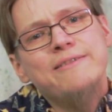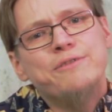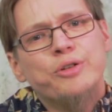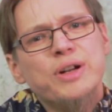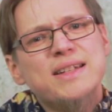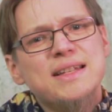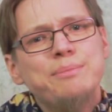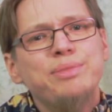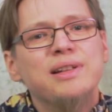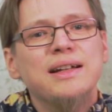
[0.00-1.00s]
For
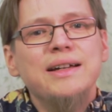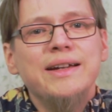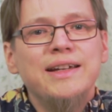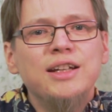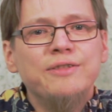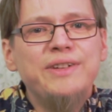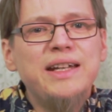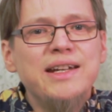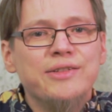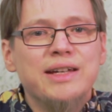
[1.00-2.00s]
example, in a
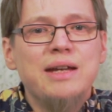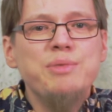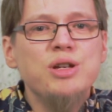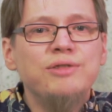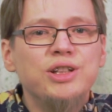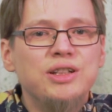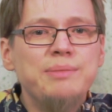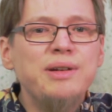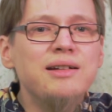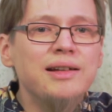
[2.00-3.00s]
video game you would
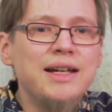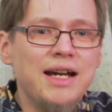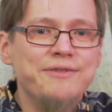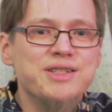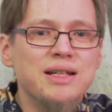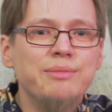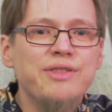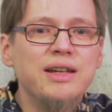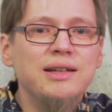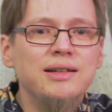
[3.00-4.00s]
typically have
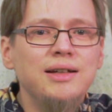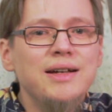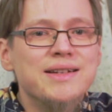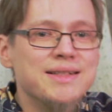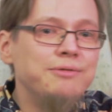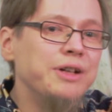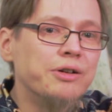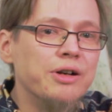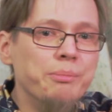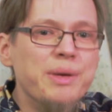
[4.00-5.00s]
something,
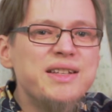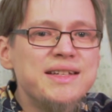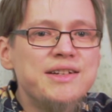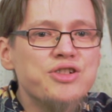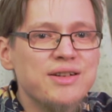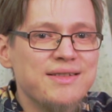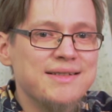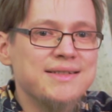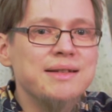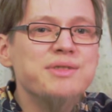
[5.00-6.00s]
somewhere a message that
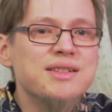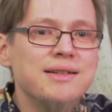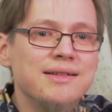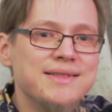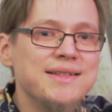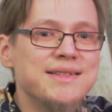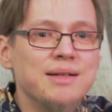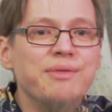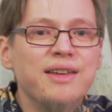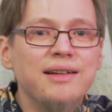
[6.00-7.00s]
says, says
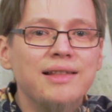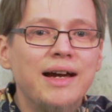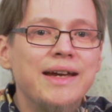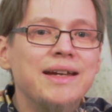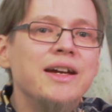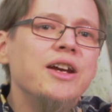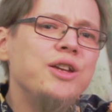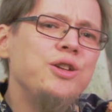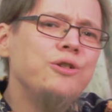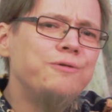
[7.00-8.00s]
something like,
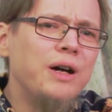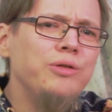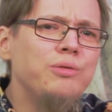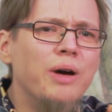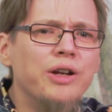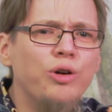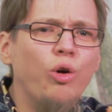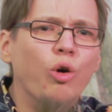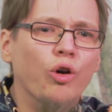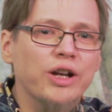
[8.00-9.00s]
you found one
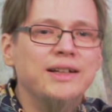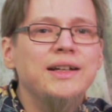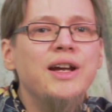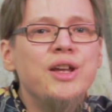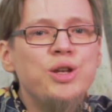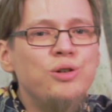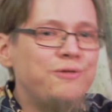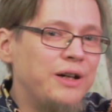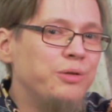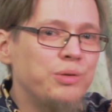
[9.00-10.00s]
horn, you
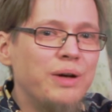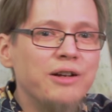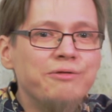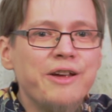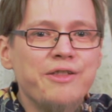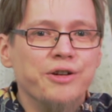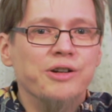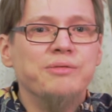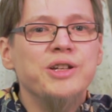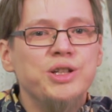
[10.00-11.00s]
found one
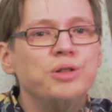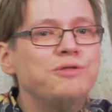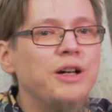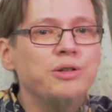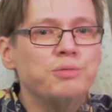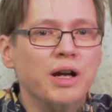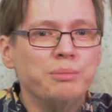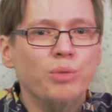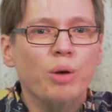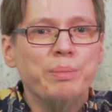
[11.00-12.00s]
feather, you found one
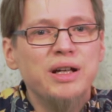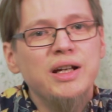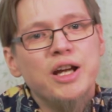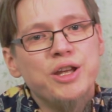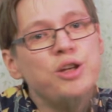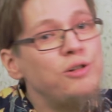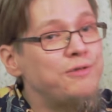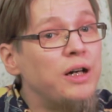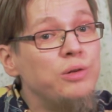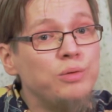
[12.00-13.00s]
mop, you
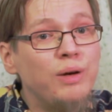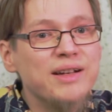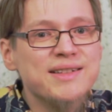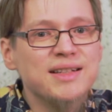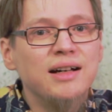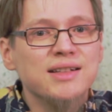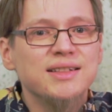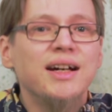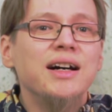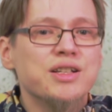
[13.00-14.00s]
found one
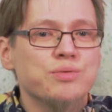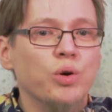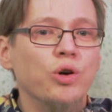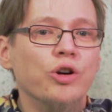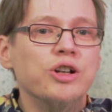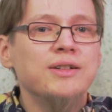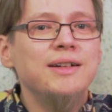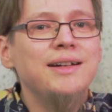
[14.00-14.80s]
star sword.